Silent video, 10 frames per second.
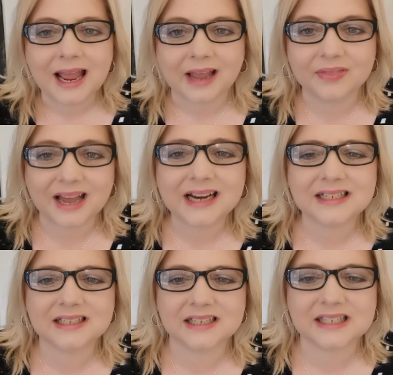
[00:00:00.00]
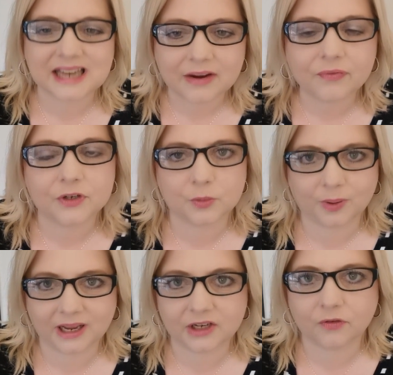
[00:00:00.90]
And that is the safest
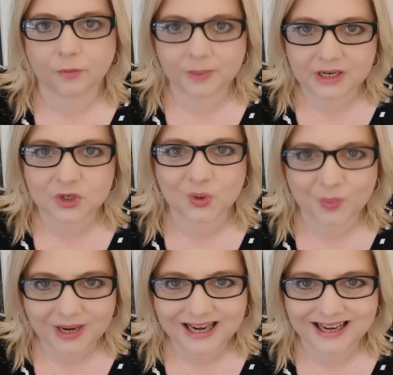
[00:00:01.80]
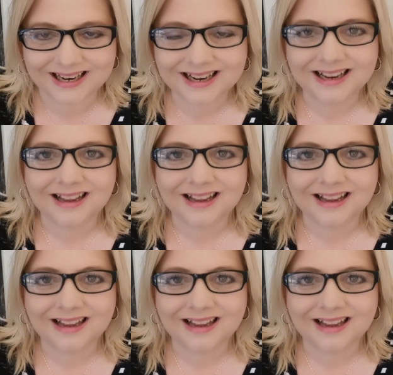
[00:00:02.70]
place for me to be.